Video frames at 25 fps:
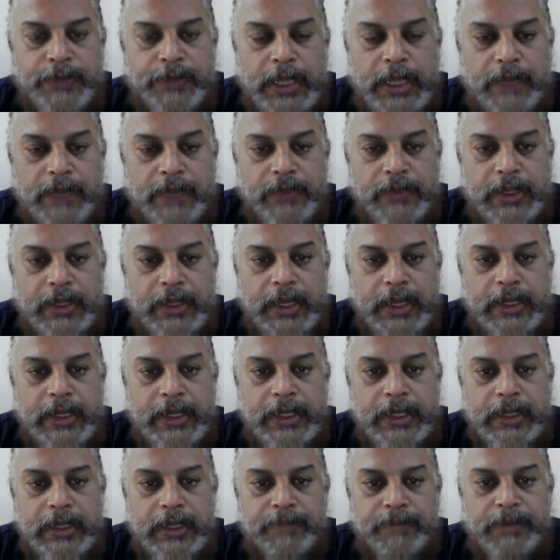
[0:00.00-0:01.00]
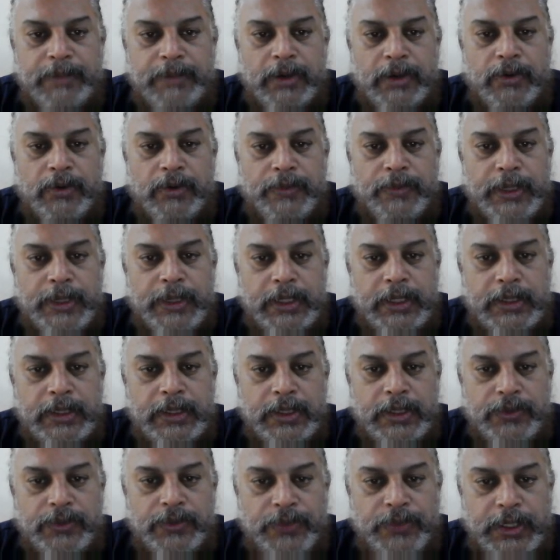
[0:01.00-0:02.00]
having any bilirubin in the
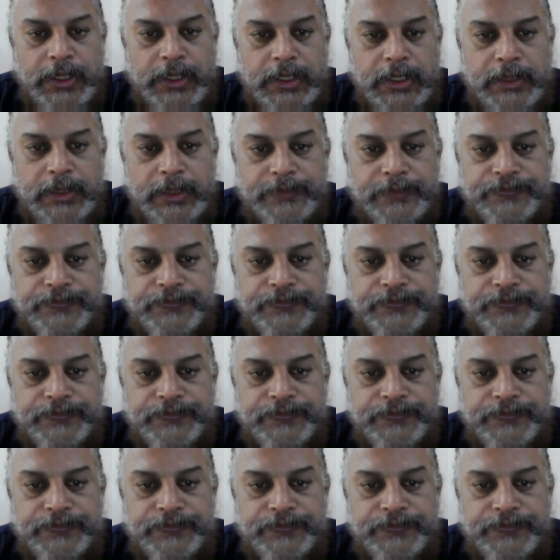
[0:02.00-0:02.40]
urine,